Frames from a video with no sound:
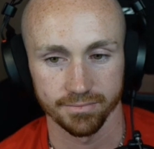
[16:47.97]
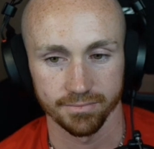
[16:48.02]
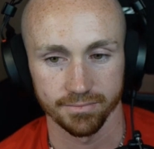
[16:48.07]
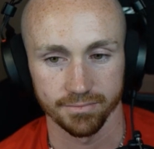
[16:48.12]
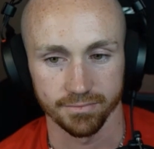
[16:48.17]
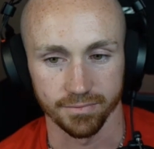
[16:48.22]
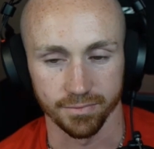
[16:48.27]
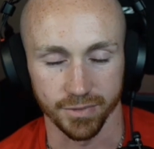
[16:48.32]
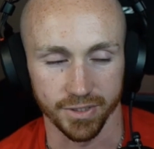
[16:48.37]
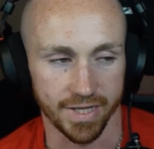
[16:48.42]

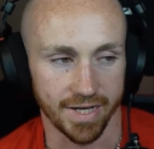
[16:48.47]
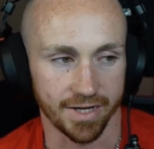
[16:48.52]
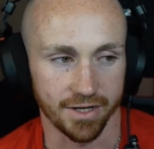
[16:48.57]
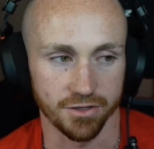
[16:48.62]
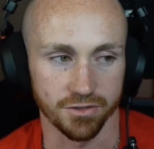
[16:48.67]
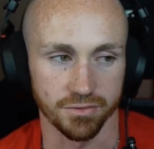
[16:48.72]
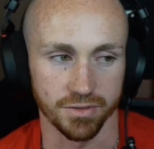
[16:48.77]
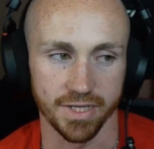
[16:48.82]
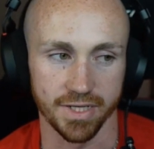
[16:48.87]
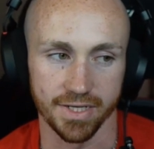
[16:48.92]
But that goes
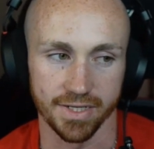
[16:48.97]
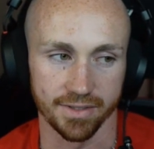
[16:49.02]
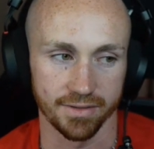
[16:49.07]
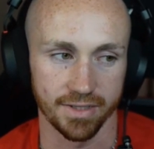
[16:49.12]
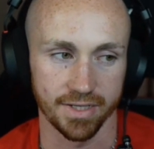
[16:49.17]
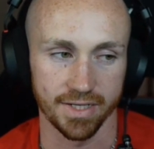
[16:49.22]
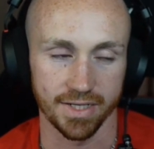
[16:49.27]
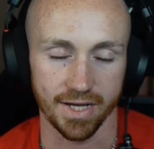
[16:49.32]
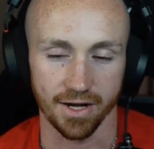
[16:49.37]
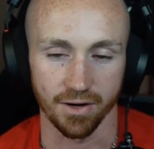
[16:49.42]
with any
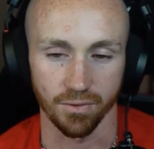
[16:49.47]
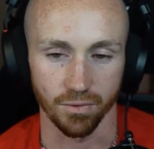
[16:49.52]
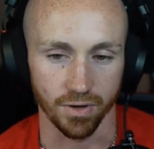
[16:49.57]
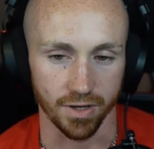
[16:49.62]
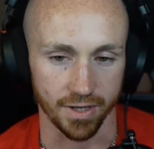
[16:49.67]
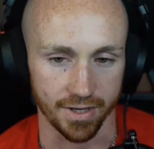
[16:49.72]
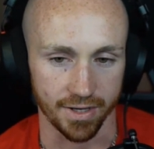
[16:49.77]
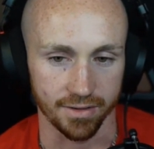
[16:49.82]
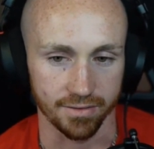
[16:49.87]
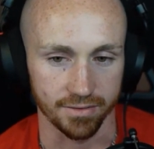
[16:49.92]
kind of working
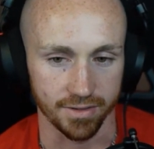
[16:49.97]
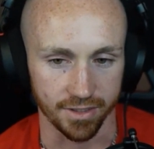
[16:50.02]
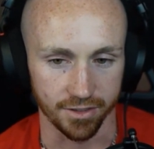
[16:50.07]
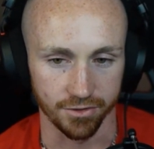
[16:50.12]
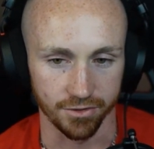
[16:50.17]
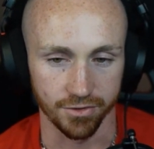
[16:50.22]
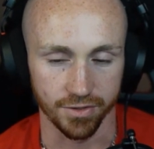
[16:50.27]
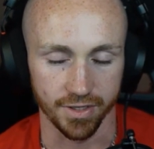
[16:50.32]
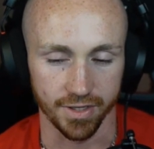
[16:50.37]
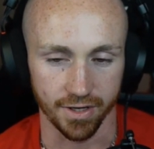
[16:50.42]
out.
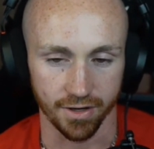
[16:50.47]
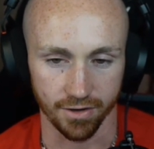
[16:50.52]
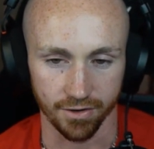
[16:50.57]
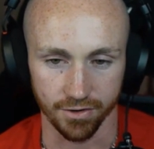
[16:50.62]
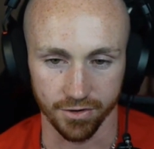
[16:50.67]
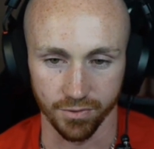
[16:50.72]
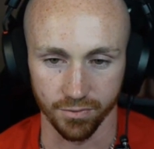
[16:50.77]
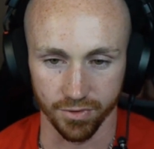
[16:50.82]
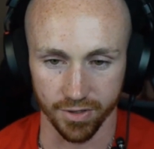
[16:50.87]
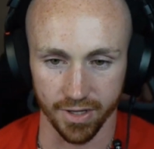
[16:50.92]
You can get hurt. You
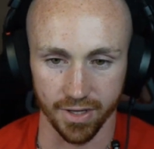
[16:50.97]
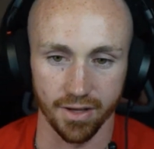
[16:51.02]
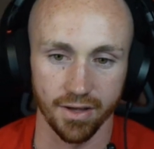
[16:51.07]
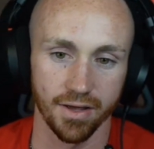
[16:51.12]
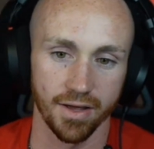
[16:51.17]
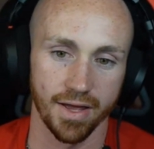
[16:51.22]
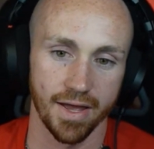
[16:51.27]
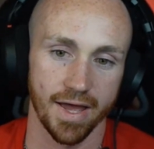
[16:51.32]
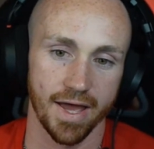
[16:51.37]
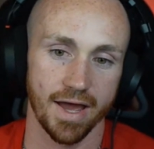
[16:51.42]
want to
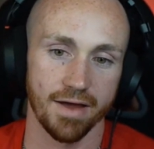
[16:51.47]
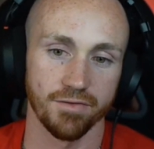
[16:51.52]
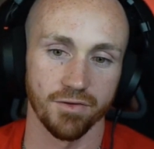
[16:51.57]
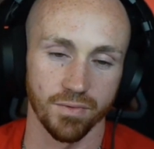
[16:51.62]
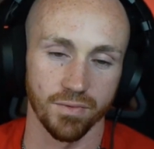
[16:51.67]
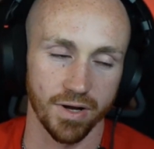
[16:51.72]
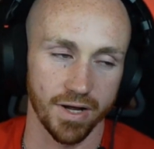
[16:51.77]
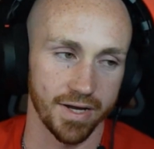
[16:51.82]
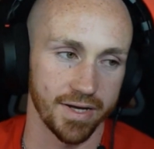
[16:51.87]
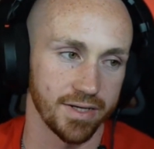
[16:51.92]
have the
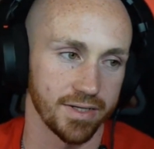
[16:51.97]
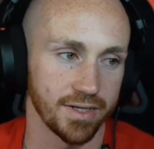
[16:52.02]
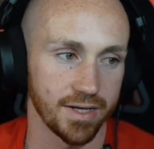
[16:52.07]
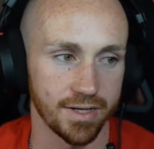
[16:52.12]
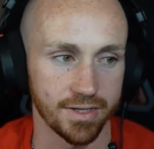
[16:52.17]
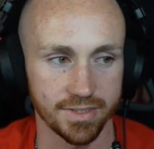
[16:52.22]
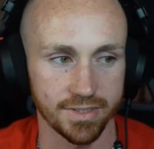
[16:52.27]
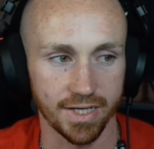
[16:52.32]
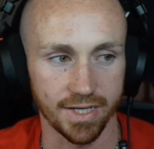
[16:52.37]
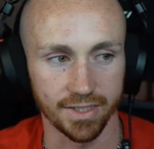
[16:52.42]
right
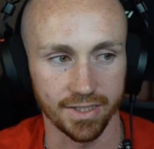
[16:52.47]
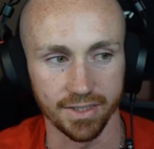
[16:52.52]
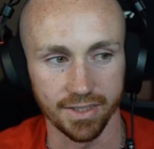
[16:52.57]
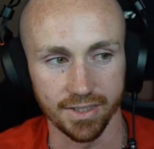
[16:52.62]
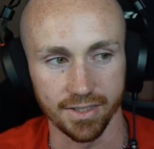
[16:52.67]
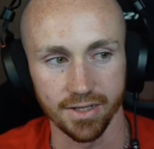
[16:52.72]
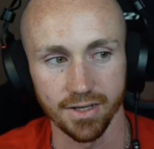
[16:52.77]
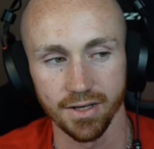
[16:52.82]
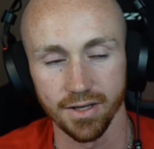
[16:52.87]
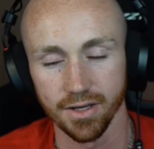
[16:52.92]
technique
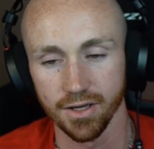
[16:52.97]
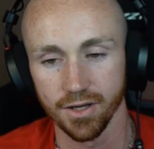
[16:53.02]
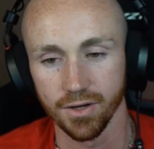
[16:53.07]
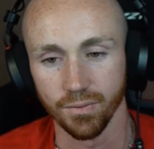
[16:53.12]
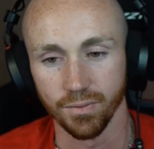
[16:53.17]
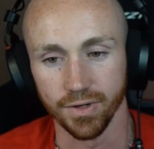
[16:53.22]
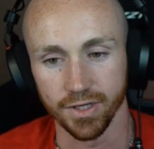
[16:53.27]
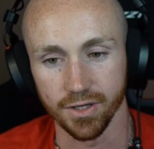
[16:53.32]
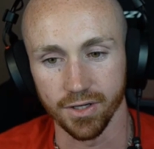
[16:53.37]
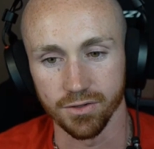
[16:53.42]
when
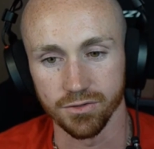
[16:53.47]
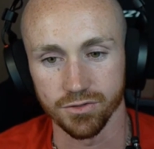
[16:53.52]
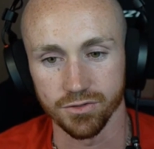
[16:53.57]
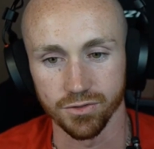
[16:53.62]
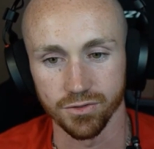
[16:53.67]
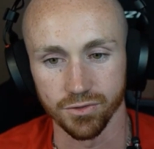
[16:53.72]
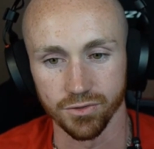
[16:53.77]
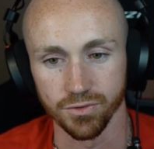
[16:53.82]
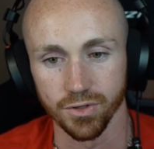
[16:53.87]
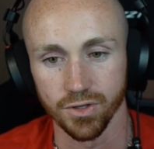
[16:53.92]
it goes
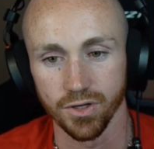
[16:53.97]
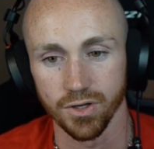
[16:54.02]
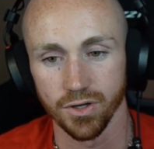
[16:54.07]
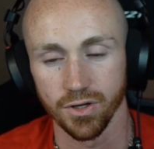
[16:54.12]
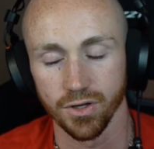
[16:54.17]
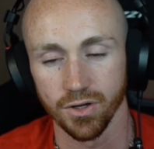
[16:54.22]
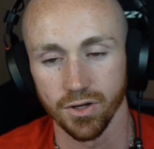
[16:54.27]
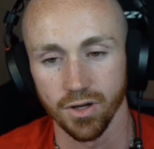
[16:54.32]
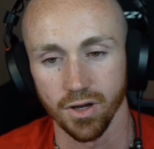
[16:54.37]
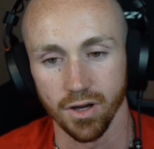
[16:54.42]
to
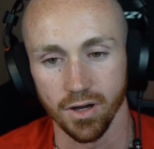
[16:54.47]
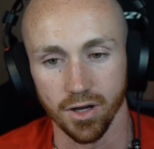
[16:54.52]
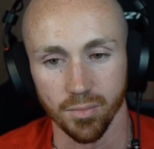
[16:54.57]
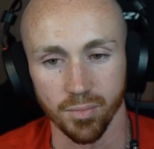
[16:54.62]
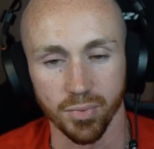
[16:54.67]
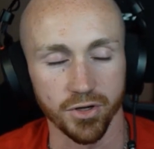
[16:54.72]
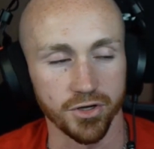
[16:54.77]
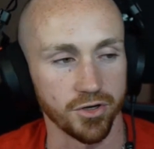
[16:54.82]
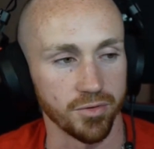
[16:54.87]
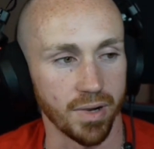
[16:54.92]

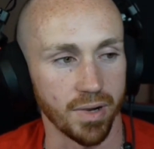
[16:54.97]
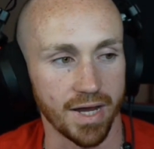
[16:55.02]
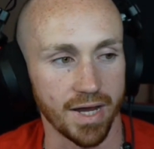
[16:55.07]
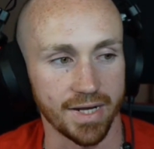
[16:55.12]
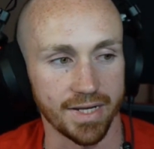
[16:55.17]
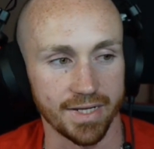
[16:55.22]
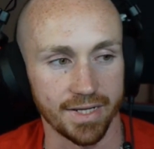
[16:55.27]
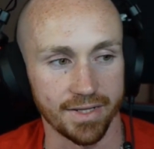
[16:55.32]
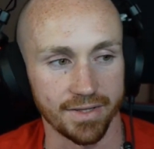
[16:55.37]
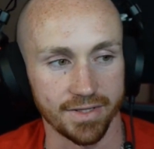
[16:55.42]
putting your
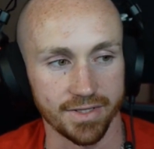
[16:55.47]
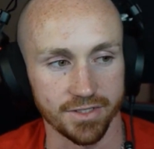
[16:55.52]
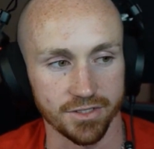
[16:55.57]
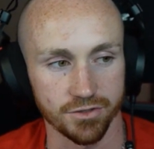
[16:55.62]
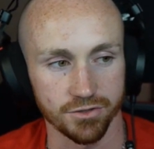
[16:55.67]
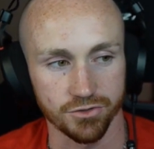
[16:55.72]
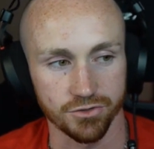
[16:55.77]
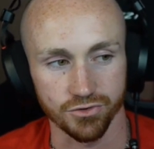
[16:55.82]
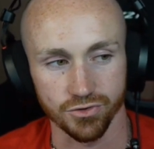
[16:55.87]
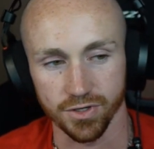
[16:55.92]
body in these
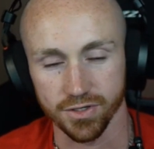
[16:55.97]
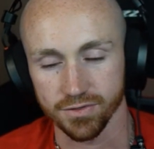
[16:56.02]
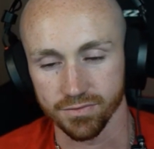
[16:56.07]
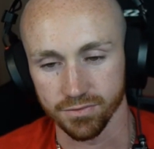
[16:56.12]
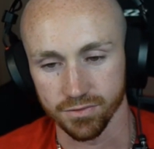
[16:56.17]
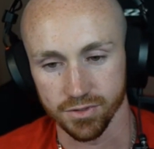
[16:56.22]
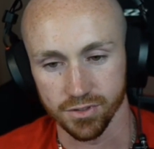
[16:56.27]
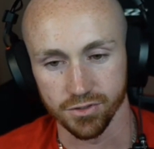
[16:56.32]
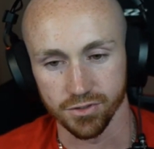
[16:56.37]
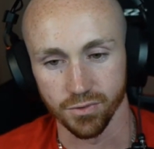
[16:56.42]
stressful
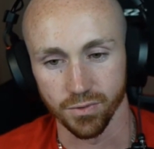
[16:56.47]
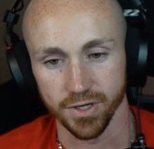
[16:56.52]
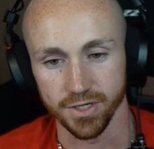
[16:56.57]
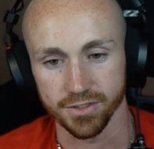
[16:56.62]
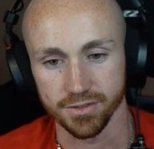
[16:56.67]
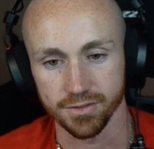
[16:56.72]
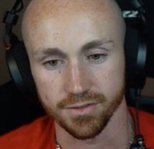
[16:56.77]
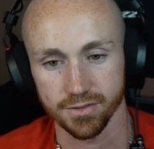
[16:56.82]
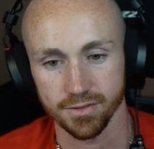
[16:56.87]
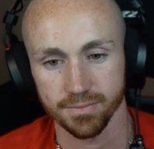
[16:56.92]

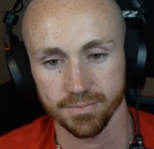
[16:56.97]
situations.